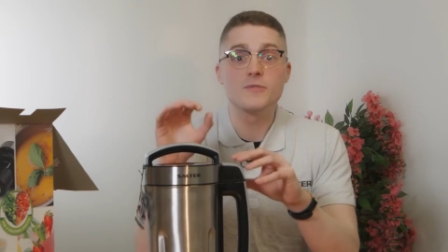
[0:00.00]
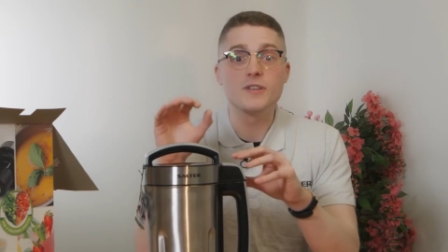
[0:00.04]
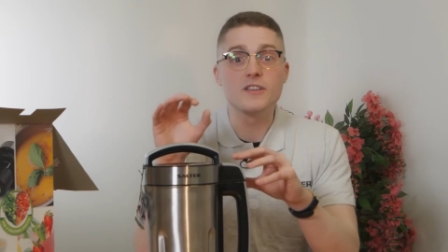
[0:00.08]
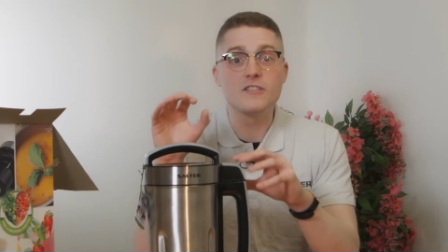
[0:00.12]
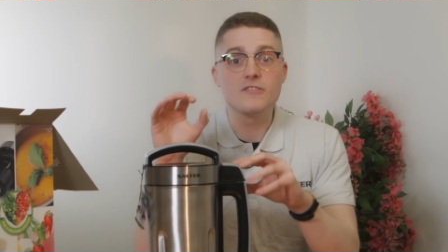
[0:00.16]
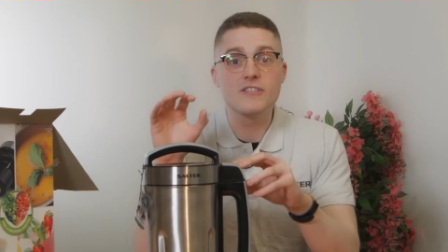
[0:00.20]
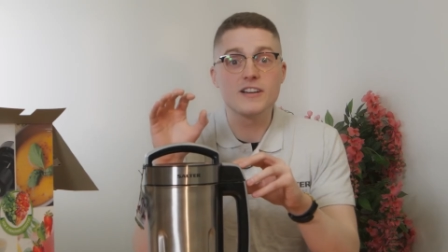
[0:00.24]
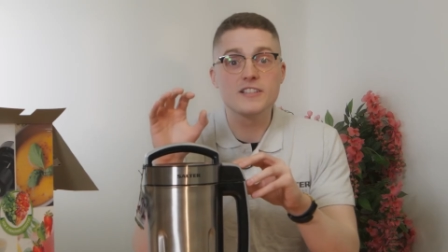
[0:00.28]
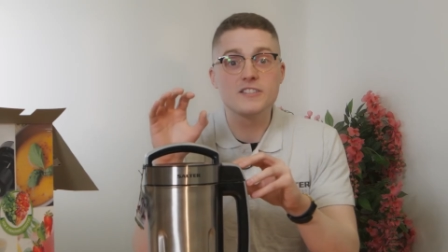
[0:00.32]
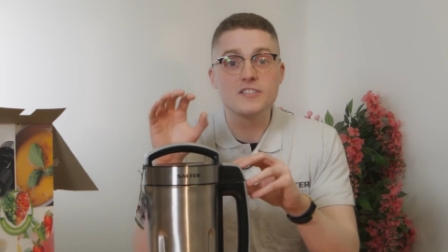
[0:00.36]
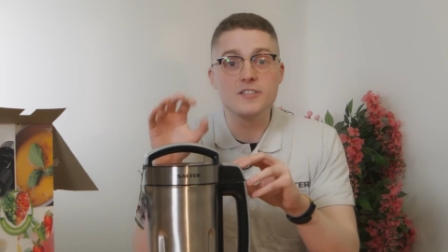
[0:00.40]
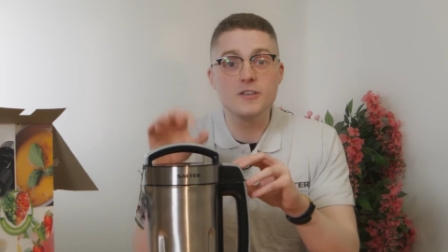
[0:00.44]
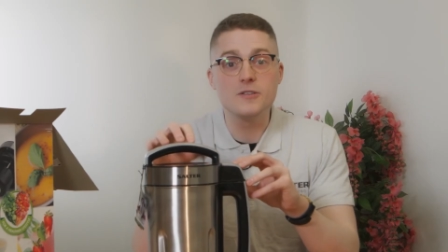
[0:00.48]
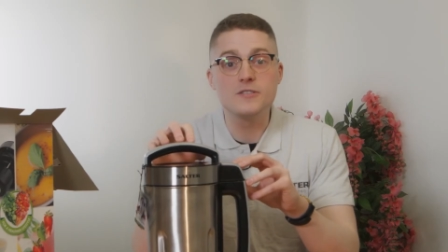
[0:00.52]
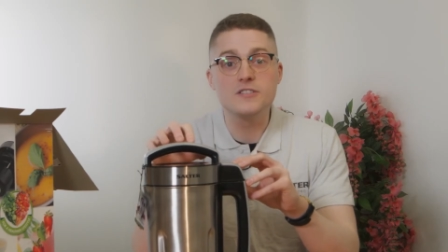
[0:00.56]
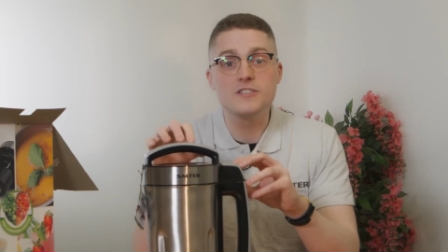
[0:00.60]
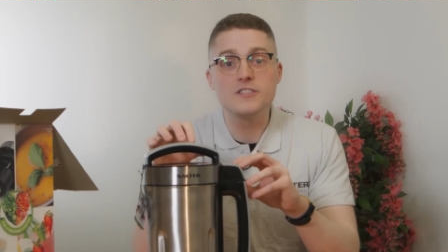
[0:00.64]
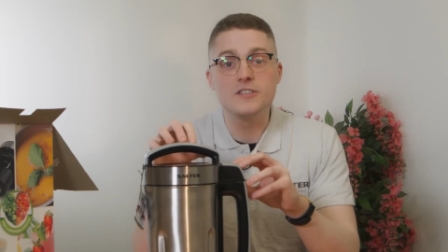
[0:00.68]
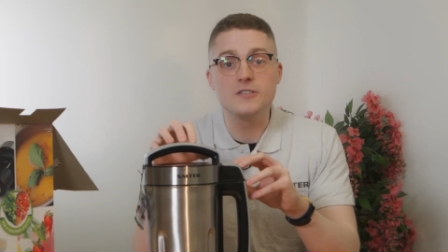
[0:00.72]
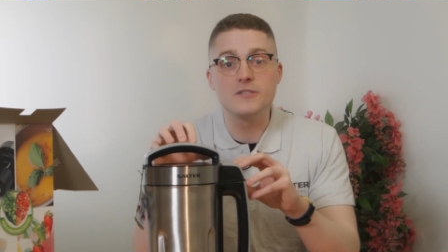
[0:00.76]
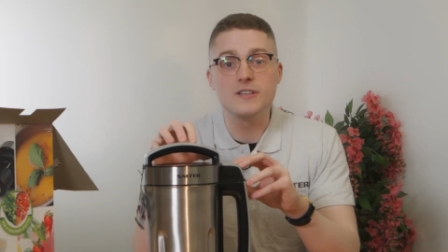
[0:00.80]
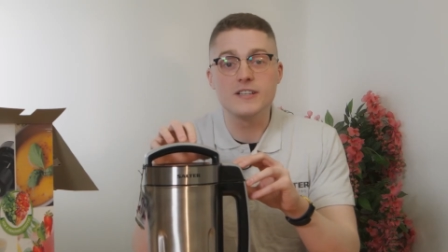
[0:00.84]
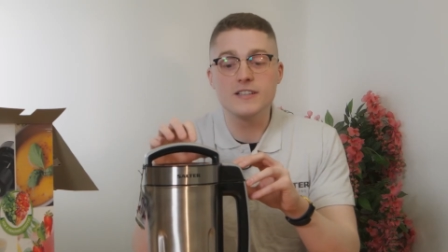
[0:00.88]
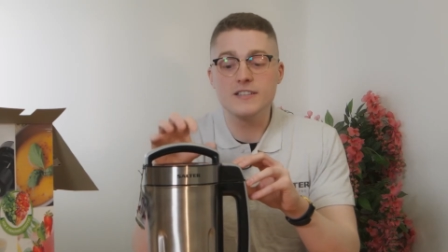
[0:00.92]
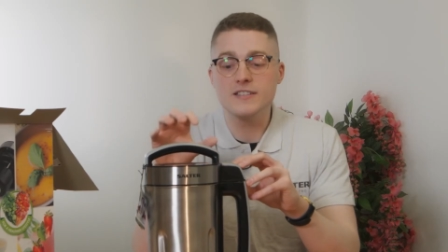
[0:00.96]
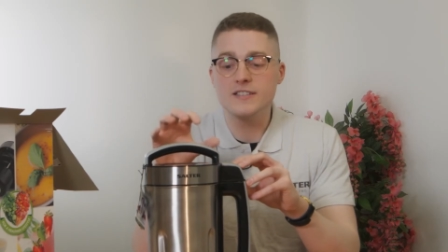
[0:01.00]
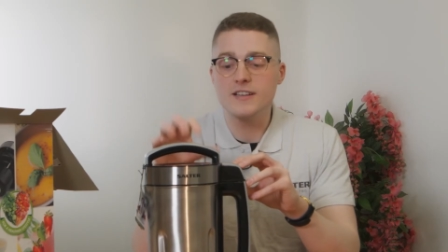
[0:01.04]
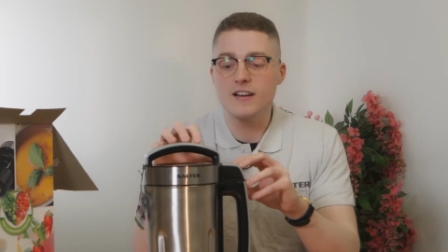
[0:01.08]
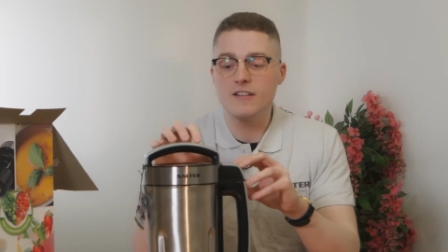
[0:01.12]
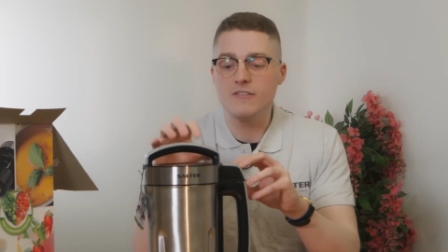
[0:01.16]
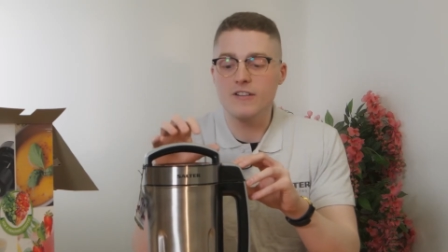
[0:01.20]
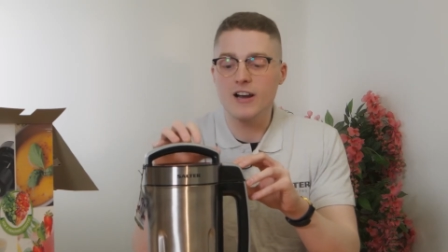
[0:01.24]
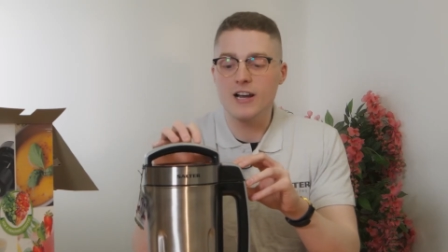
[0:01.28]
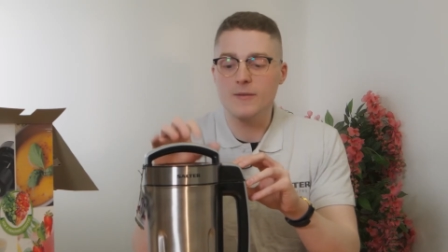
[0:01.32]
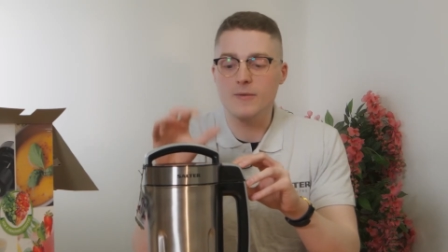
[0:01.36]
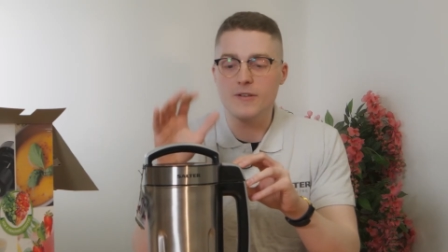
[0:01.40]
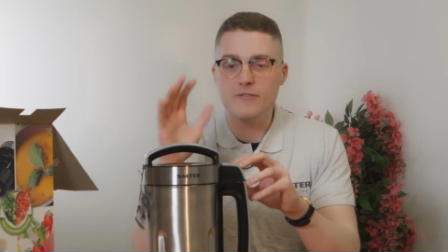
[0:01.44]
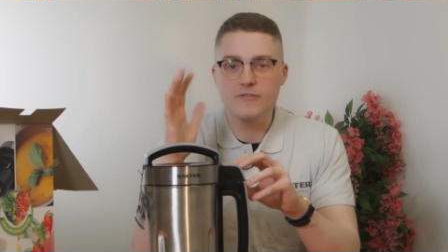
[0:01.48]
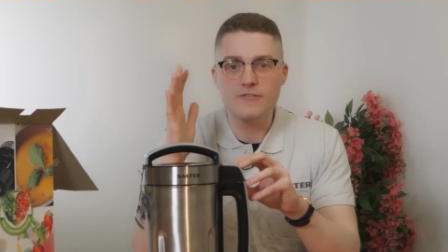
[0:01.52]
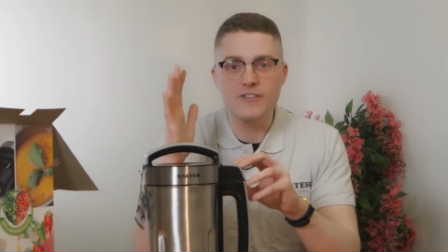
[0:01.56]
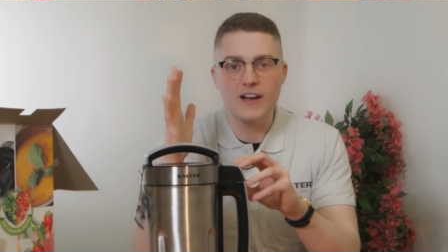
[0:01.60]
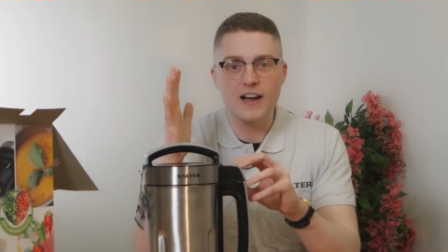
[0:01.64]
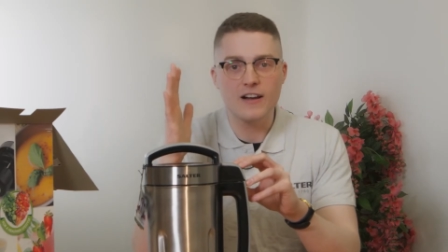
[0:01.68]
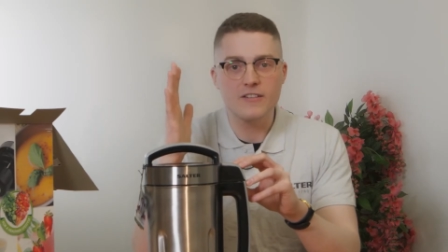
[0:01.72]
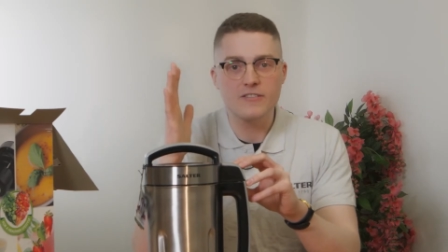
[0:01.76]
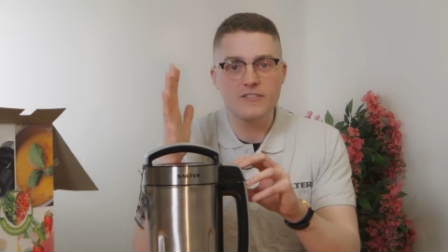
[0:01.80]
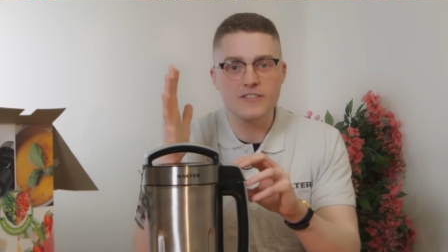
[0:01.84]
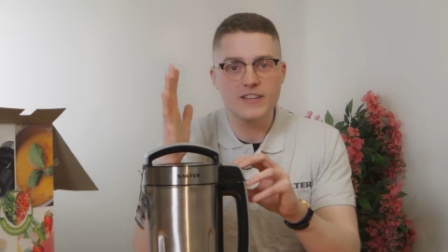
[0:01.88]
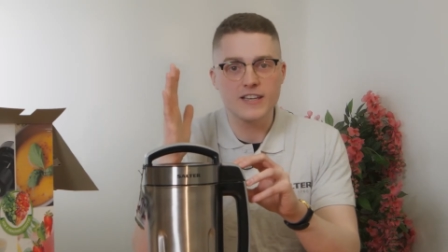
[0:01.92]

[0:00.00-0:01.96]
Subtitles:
so when you're ready to use this unit, I recommend 5